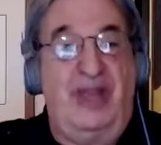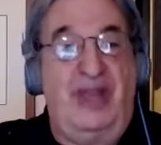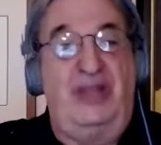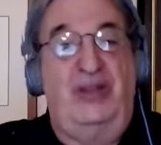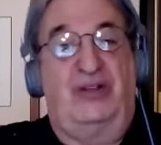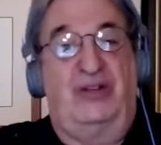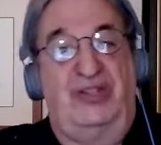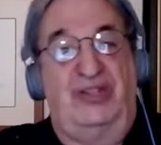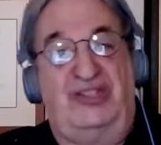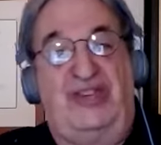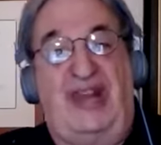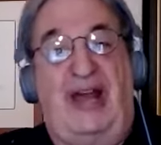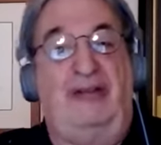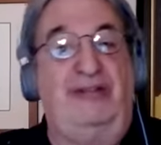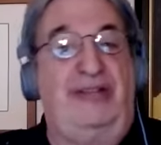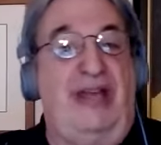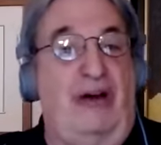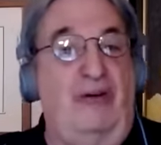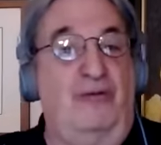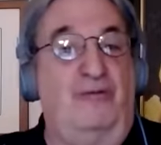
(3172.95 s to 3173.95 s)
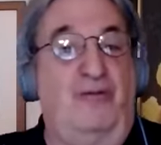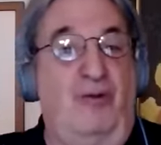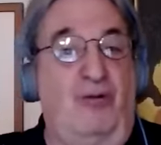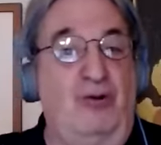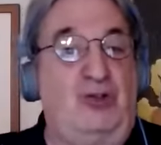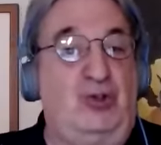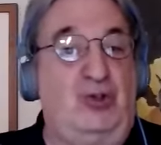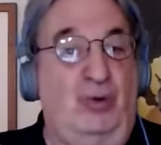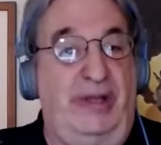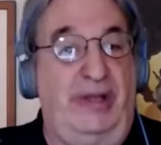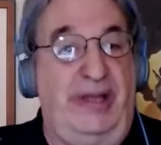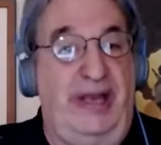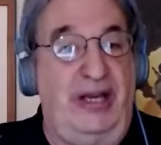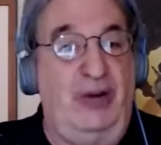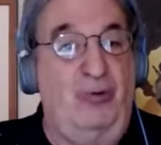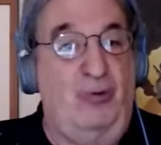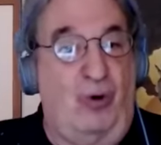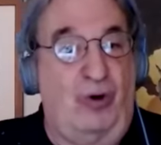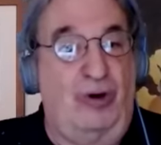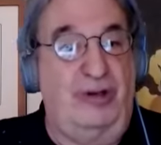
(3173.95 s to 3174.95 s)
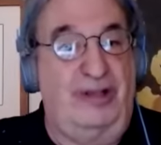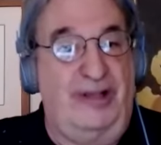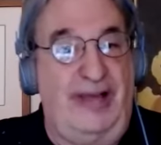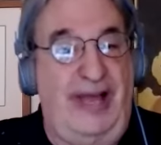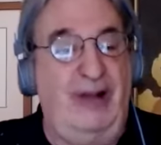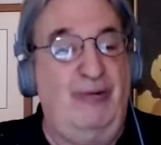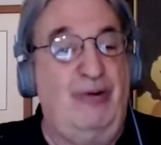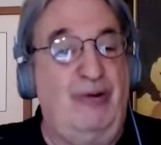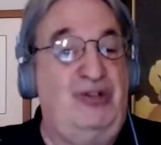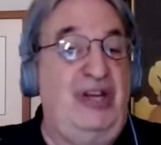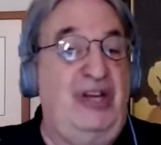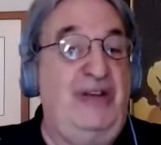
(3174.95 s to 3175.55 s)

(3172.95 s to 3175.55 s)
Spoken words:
you can sound out virtually any word in the language,